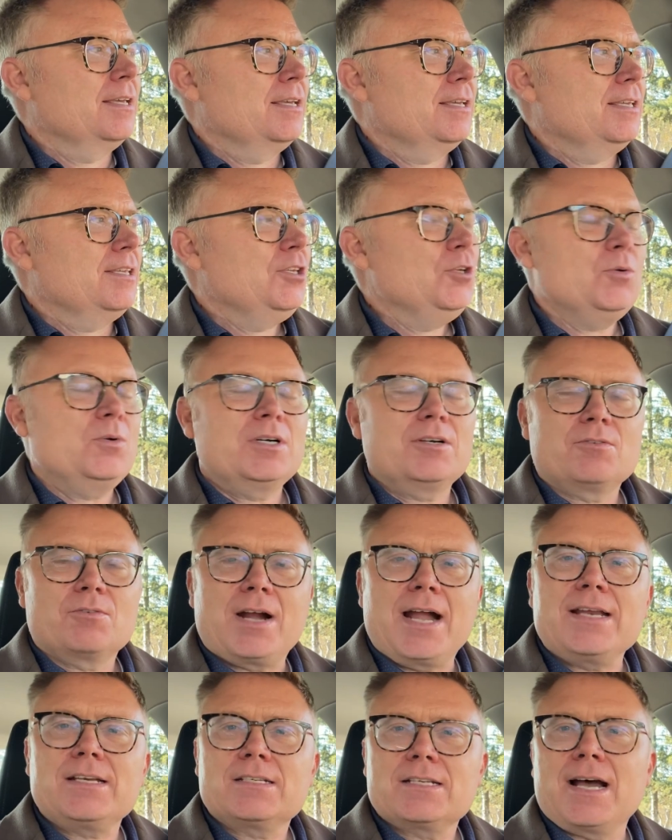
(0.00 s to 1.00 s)
you would
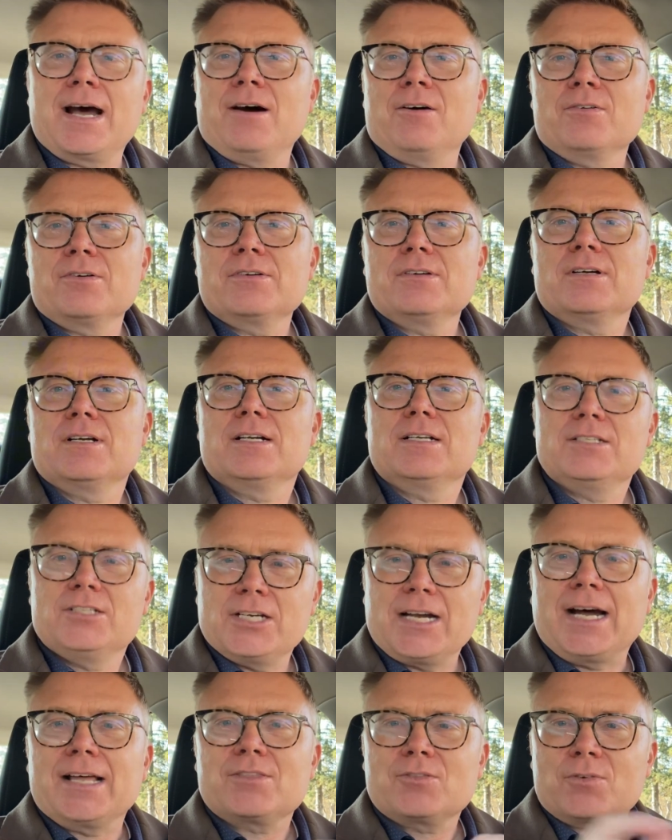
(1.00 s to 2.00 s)
write down
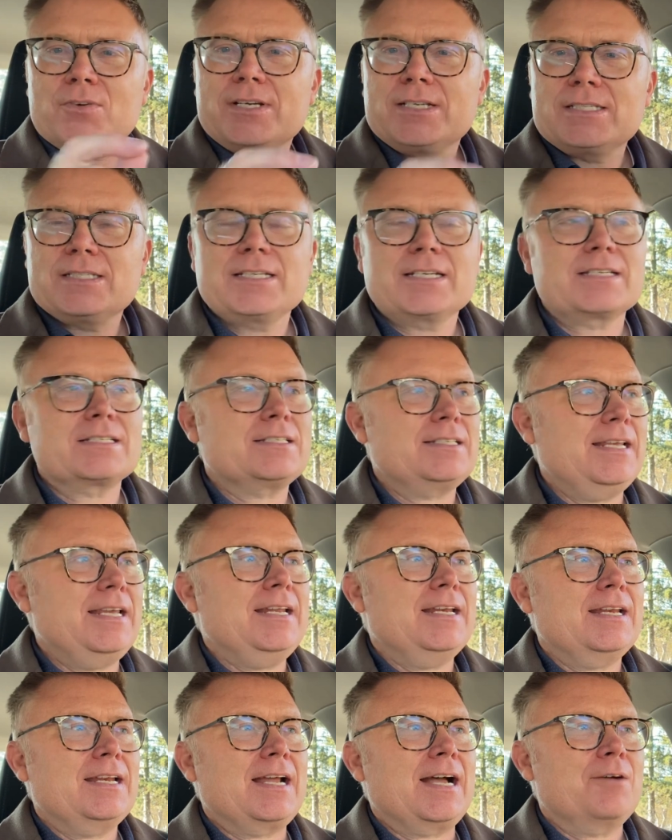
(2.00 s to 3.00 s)
John
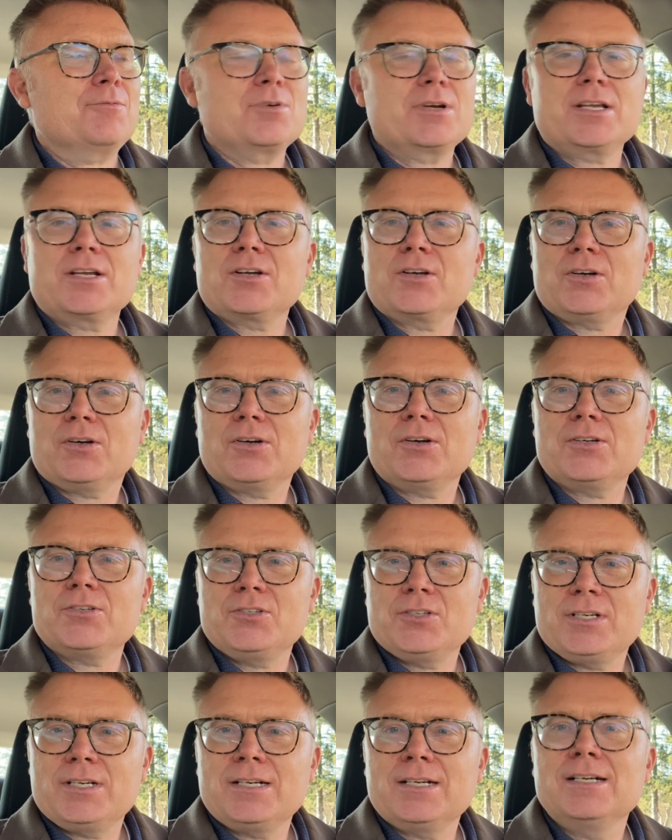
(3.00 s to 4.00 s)
3:16, and I would
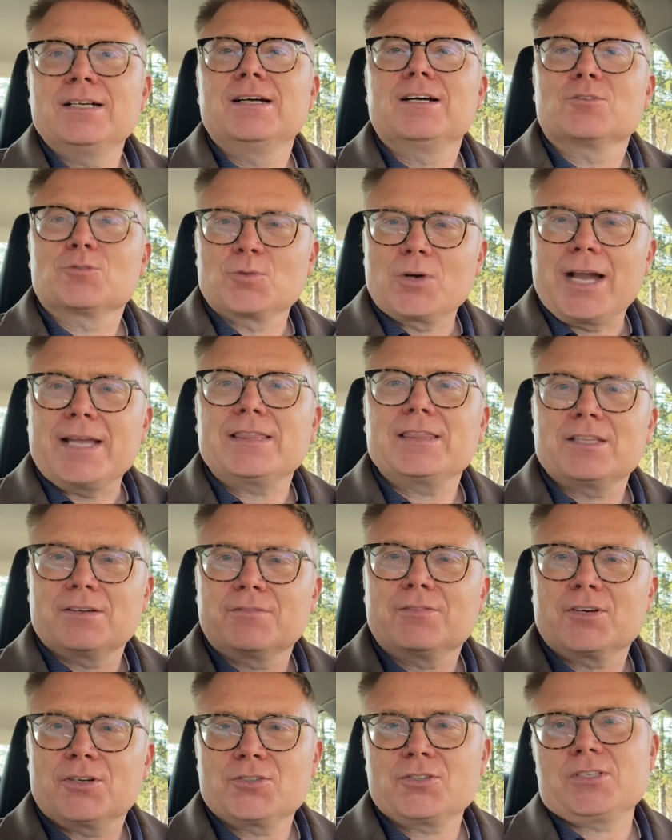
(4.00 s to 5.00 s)
encourage you to write the
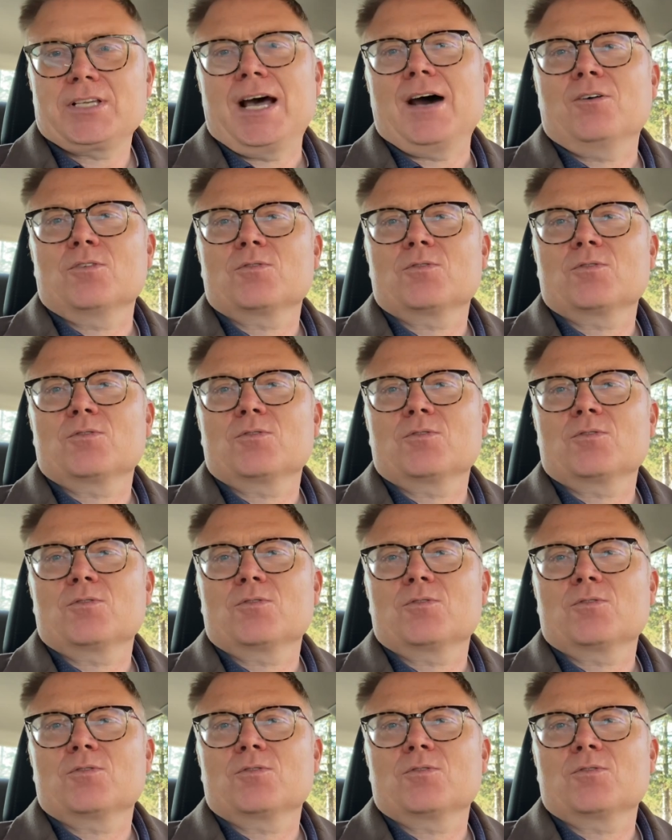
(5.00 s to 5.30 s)
verse out.